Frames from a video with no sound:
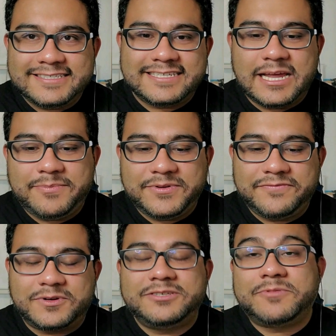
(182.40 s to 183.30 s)
this type
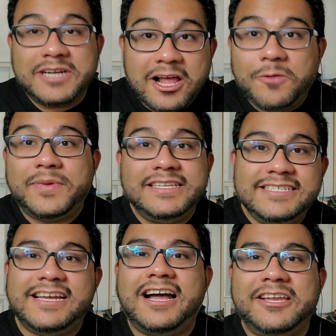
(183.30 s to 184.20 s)
of, we're helping
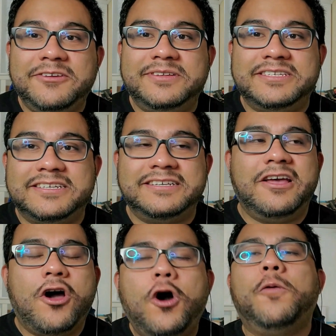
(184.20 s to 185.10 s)
Jianyu into
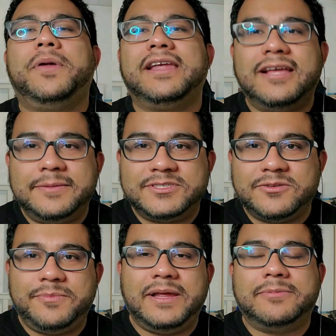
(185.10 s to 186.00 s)
opening up
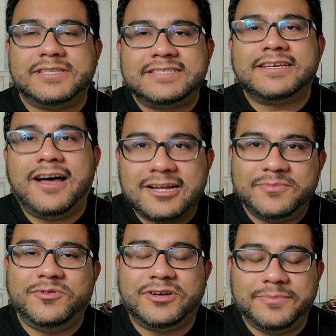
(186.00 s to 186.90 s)
so he'd be able to
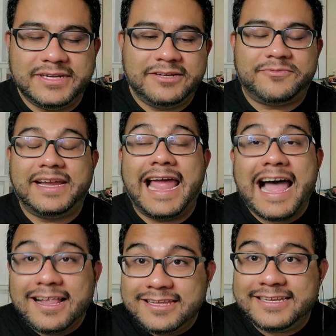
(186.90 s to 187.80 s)
talk more. But in
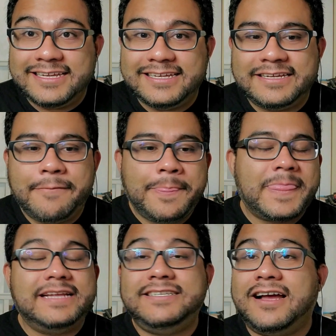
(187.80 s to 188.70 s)
reality,
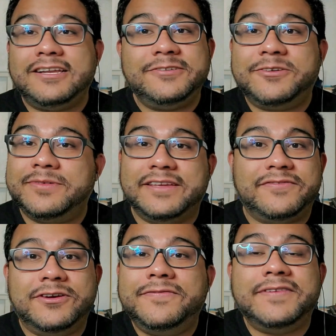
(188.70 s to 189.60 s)
Jianyu don't
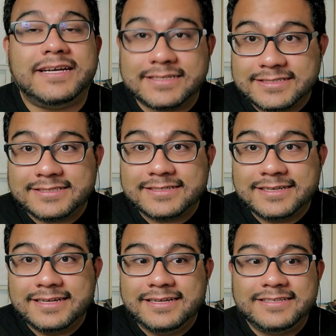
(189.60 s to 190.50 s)
give no fucks.
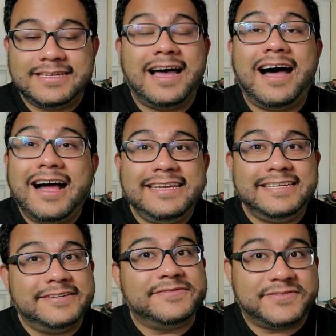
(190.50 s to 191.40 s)

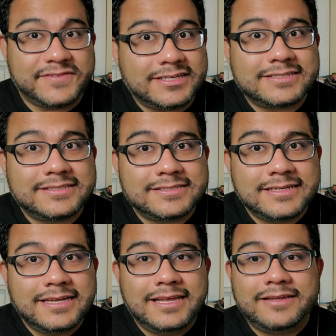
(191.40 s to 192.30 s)
Tahani gives fucks.